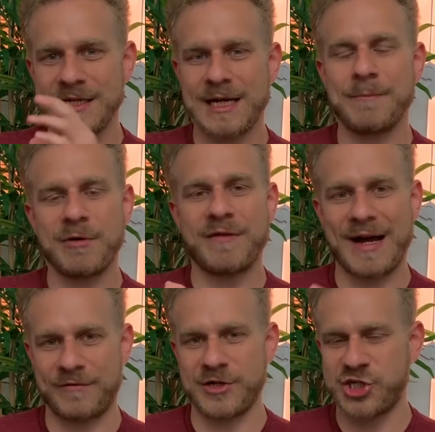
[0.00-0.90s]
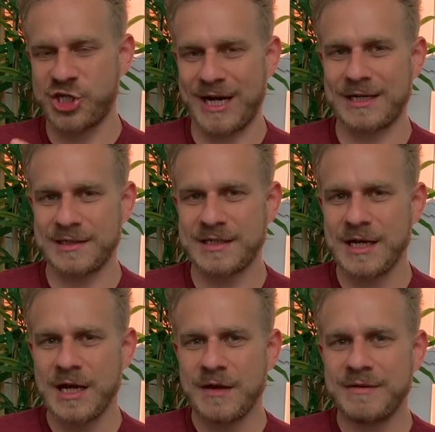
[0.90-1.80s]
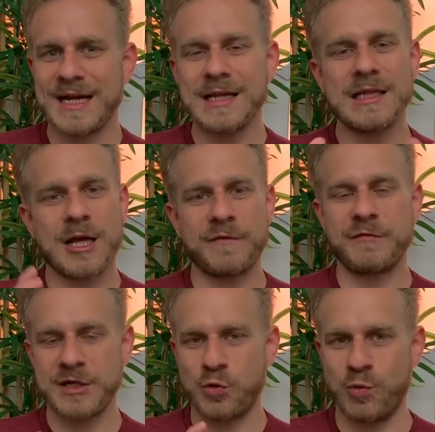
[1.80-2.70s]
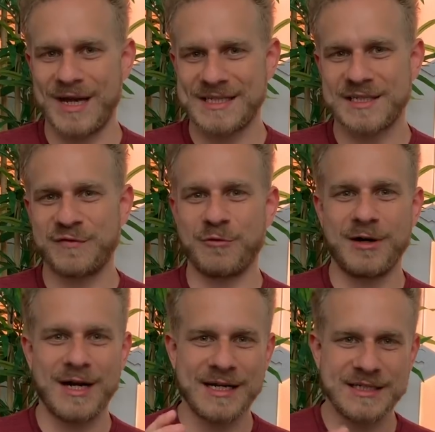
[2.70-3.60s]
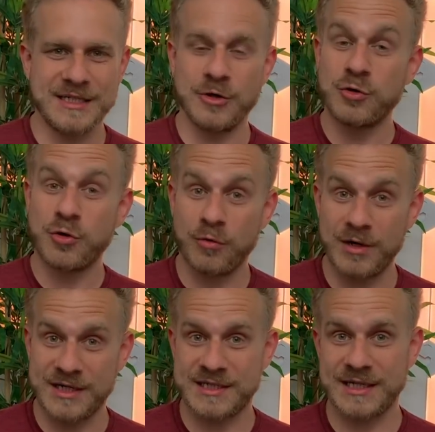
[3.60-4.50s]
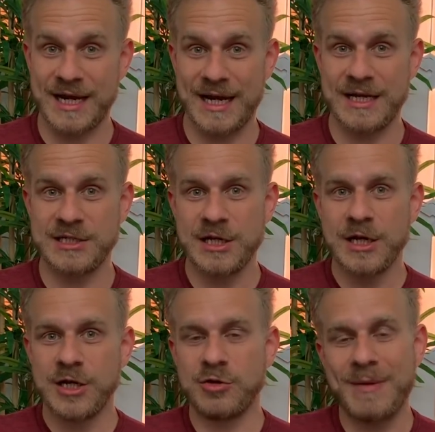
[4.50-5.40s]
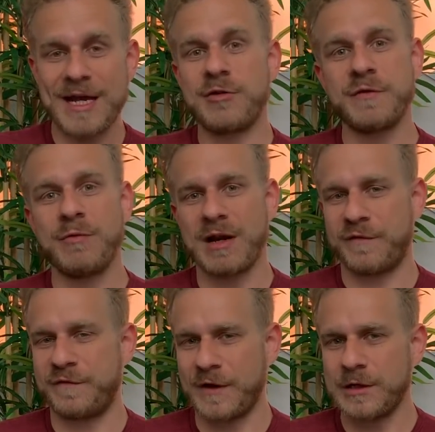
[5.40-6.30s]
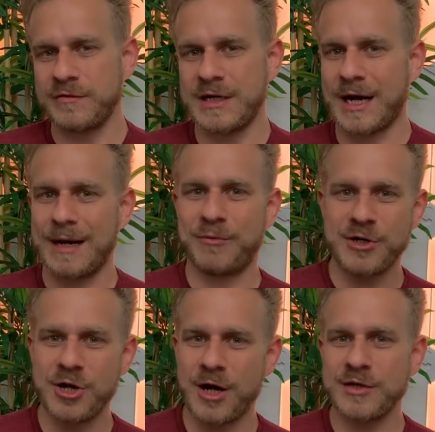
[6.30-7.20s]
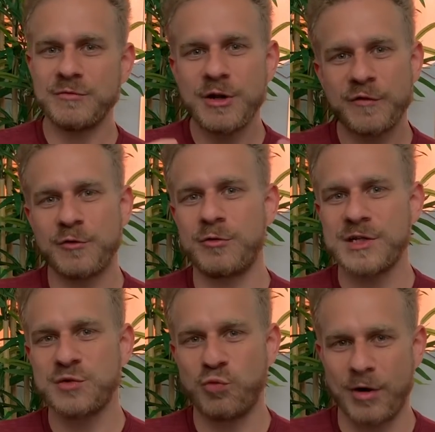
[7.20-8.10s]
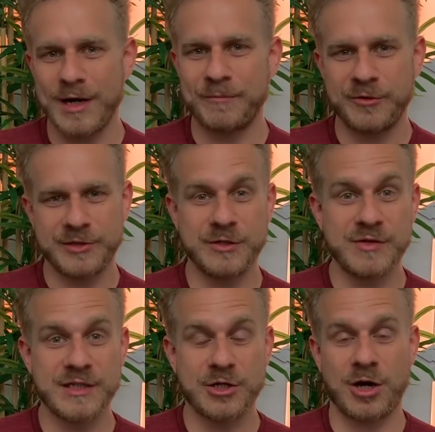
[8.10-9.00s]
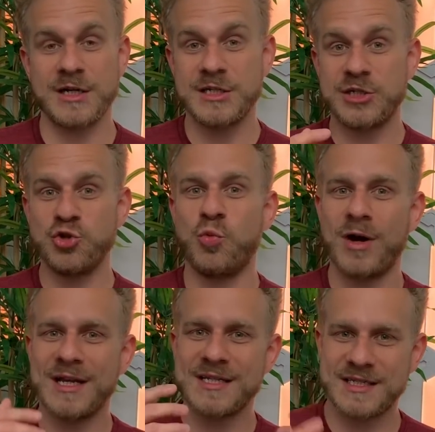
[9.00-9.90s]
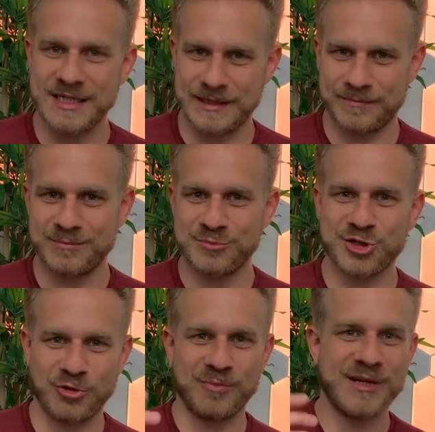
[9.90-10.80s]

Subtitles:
in a couple of other channels, we got a lot of requests for a Deno course. And no matter if you want to follow the hype or not, we of course want to produce the content you want to see. So